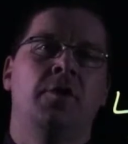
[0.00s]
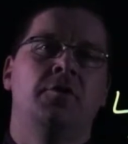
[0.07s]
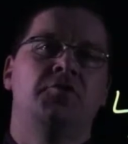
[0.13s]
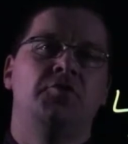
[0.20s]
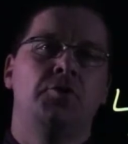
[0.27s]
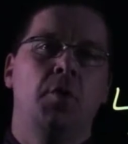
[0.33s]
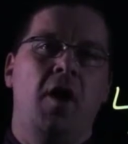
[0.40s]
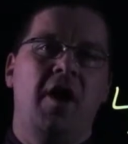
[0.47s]

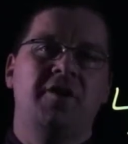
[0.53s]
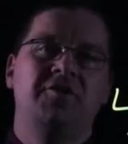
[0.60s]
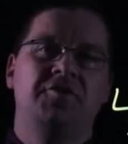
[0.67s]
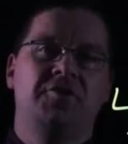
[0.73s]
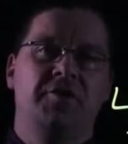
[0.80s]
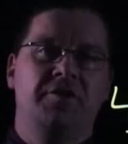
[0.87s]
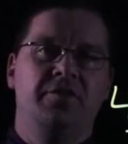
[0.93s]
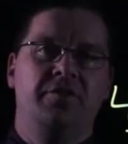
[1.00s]
2
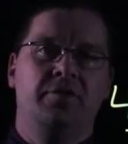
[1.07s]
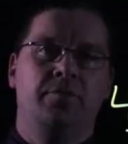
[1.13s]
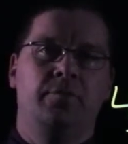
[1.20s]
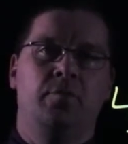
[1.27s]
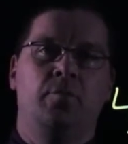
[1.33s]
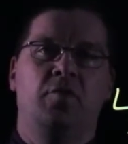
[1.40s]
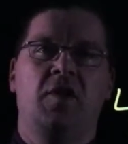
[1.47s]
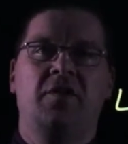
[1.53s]
hydrogens
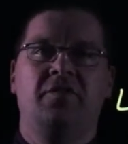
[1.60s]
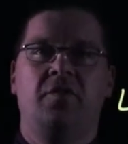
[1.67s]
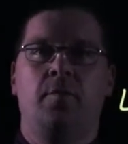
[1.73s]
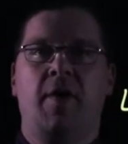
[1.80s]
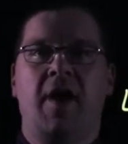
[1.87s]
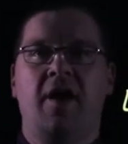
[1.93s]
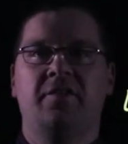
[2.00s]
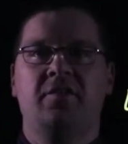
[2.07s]
plus the
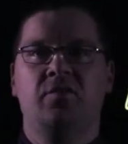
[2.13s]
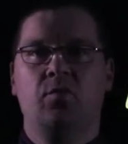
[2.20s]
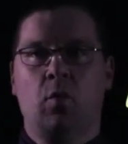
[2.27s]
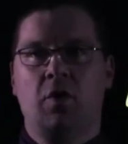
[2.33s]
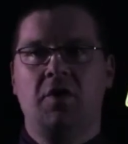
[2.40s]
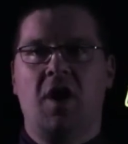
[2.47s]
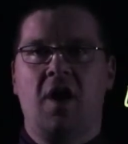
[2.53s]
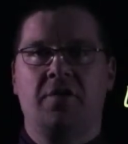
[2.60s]
mass of
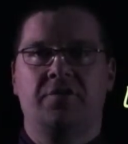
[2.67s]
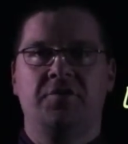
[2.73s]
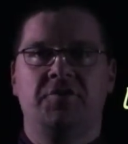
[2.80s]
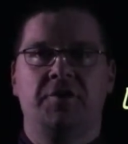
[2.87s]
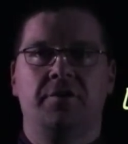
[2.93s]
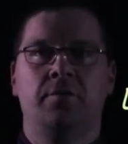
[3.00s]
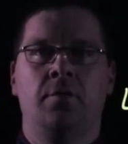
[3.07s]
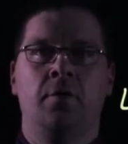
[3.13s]
1
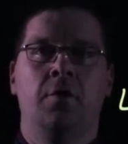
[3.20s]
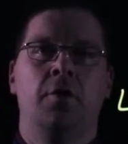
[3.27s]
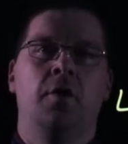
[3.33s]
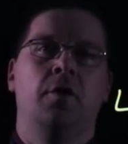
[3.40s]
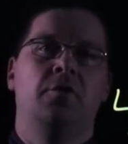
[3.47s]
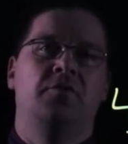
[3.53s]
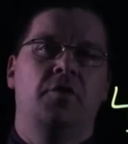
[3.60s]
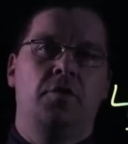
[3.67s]
oxygen
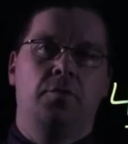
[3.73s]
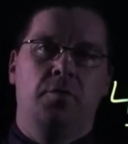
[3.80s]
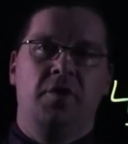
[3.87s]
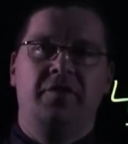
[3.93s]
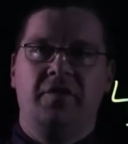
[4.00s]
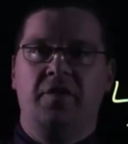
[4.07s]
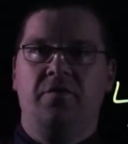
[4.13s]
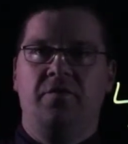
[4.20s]
to 3
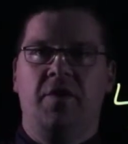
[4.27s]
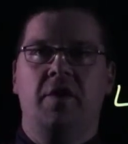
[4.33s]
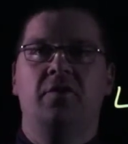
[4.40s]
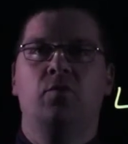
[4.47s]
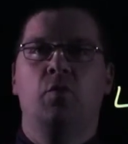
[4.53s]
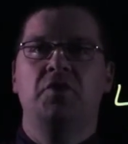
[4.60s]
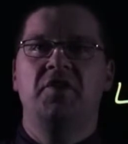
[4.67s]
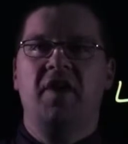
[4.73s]
sig
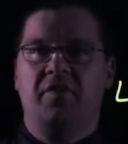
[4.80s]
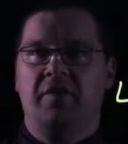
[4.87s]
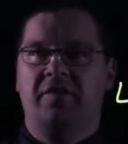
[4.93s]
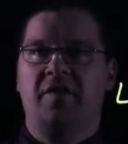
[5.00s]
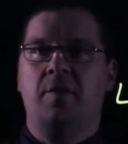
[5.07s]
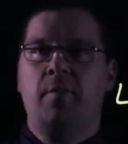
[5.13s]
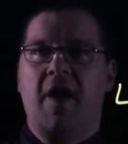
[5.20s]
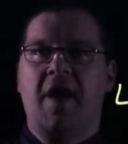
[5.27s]
figs would give
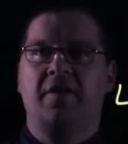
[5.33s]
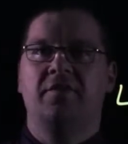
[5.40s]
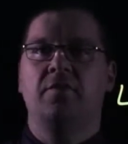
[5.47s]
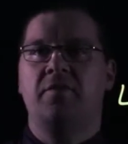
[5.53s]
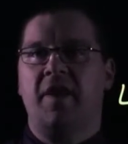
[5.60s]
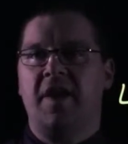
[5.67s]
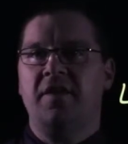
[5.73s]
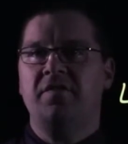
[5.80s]
us a mass
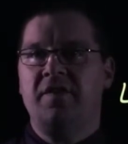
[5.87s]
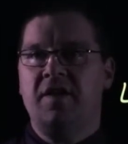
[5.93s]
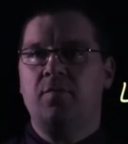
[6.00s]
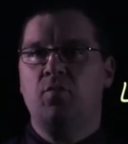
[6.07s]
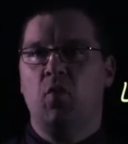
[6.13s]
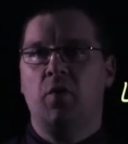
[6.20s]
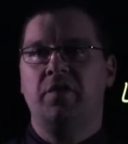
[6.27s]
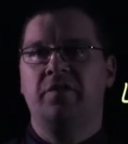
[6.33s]
of
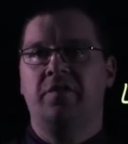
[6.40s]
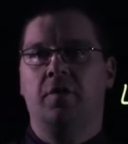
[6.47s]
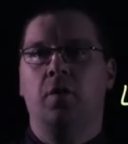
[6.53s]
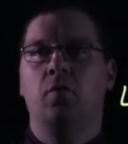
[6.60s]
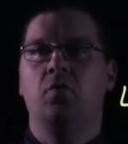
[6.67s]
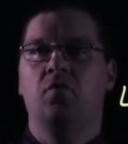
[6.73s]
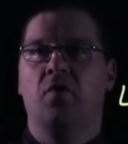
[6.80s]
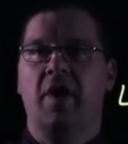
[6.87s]

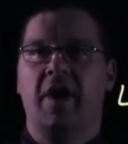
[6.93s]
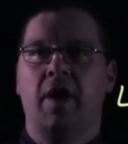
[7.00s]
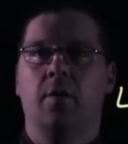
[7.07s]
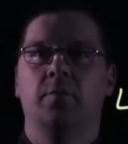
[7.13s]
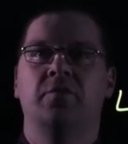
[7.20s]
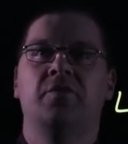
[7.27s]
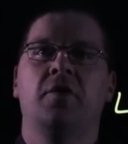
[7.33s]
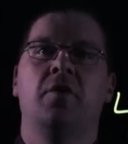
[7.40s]
18.0
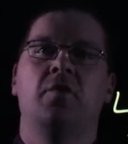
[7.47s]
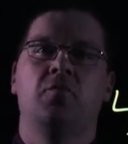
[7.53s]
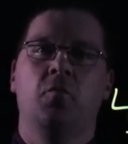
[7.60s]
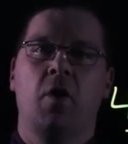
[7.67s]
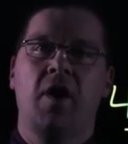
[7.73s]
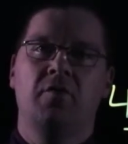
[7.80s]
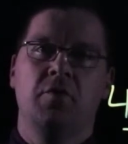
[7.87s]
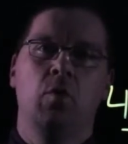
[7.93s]
grams
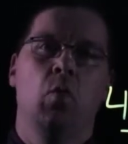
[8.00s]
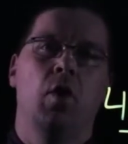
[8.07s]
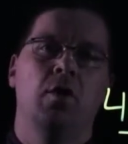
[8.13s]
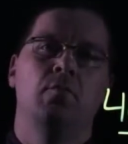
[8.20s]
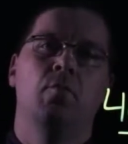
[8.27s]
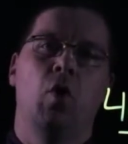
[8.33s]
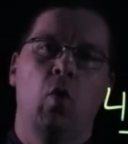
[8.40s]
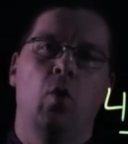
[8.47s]
for every
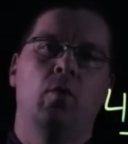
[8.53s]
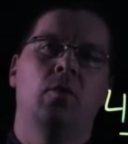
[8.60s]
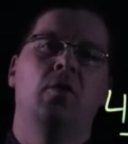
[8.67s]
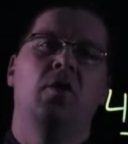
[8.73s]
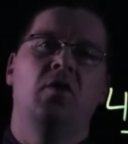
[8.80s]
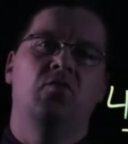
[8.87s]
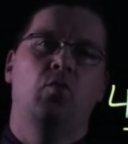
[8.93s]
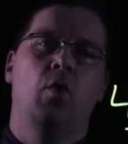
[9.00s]
1
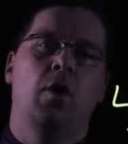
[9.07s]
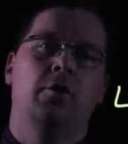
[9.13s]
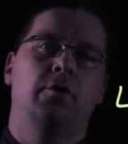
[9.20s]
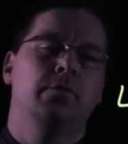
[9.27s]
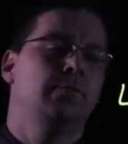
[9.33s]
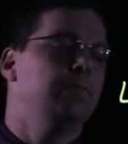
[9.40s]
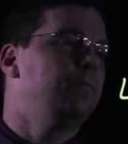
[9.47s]
mole of water.